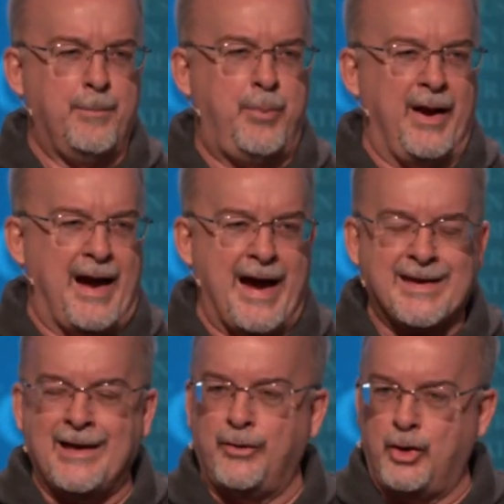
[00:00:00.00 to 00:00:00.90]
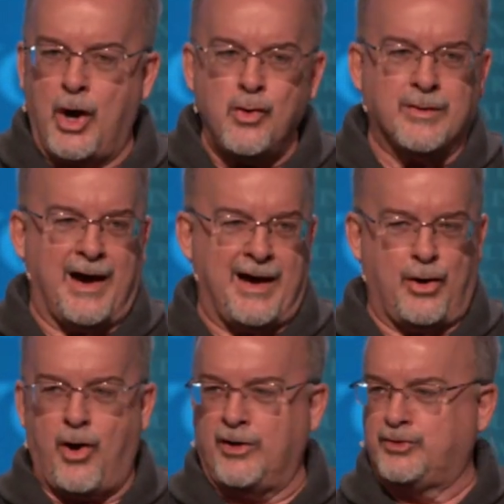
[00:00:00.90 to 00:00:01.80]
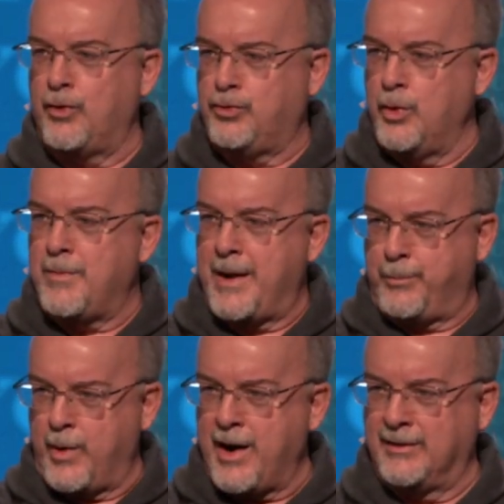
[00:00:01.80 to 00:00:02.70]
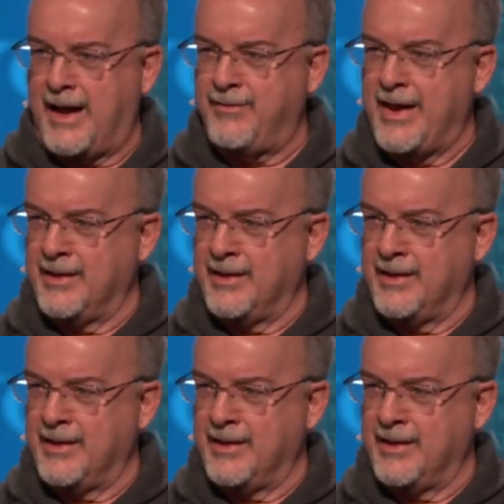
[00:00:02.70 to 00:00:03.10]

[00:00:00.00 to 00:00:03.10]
but I can know God also through my prayer life.